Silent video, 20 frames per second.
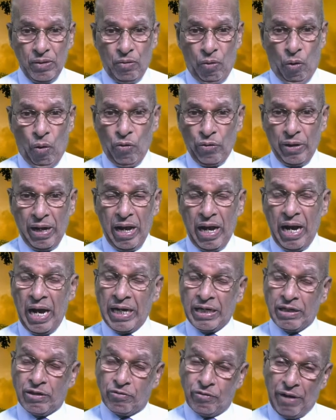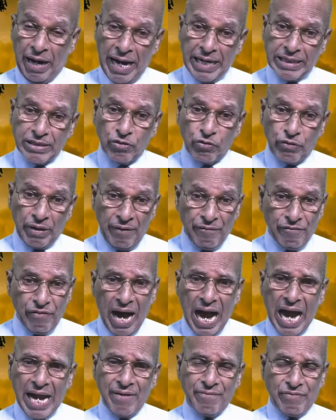or a great
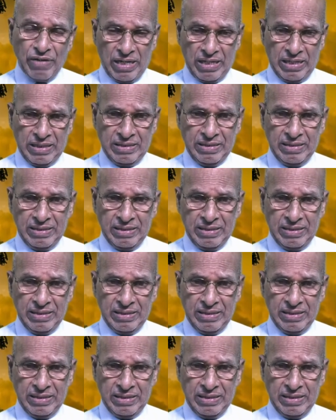revival